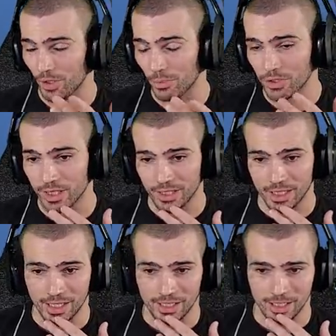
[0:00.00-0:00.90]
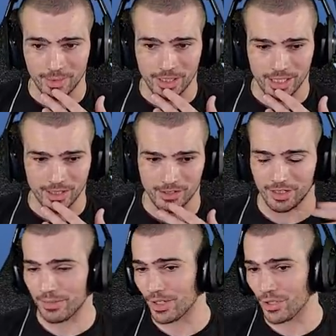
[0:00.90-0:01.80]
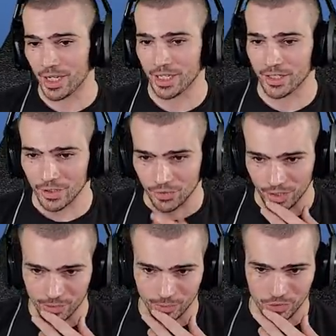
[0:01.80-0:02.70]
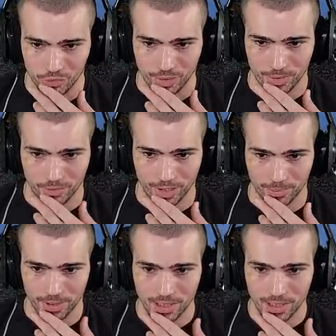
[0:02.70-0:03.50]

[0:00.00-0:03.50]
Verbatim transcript: almost like that guy did by taking the sleeve and then dragging it across once you strip the grip.